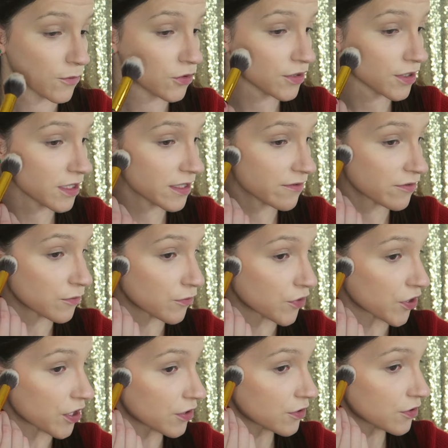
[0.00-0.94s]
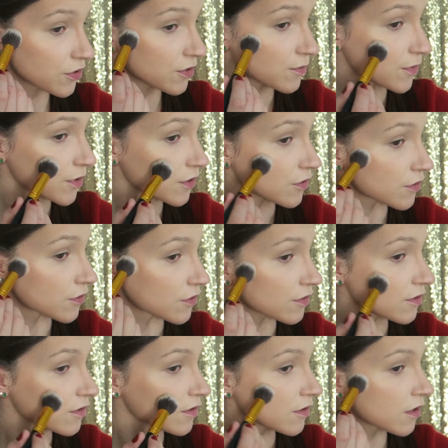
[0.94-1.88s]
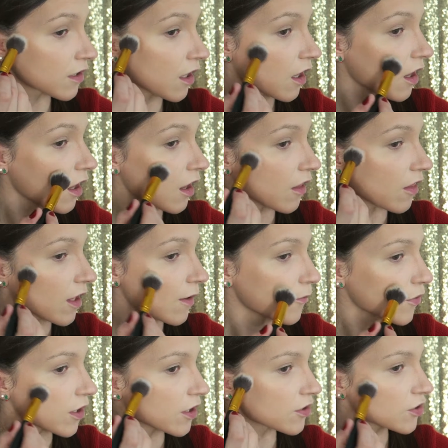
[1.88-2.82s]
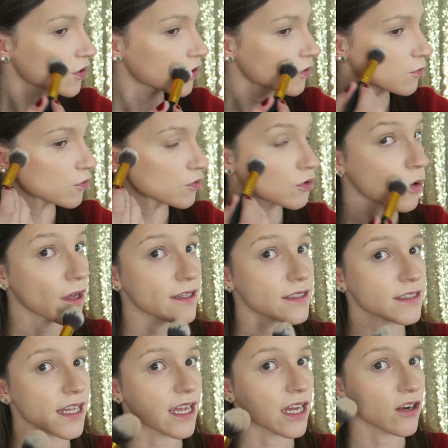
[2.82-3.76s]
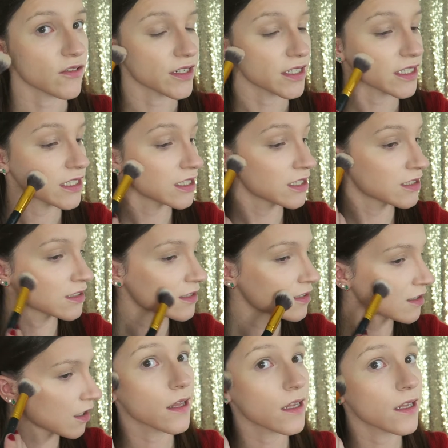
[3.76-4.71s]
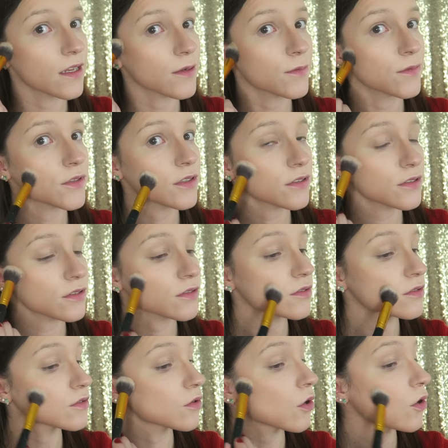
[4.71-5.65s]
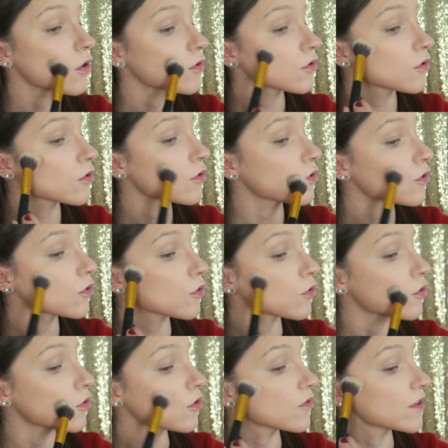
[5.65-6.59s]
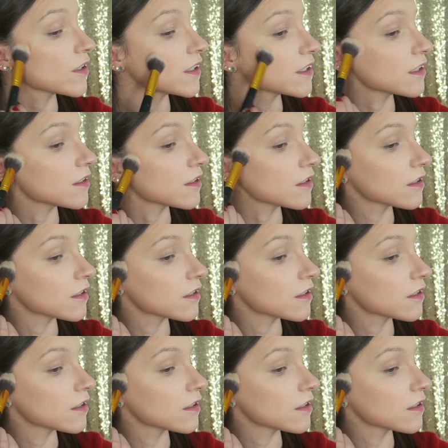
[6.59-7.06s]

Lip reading: I'm using a different brush because that brush was quite scary. And I'm just contouring.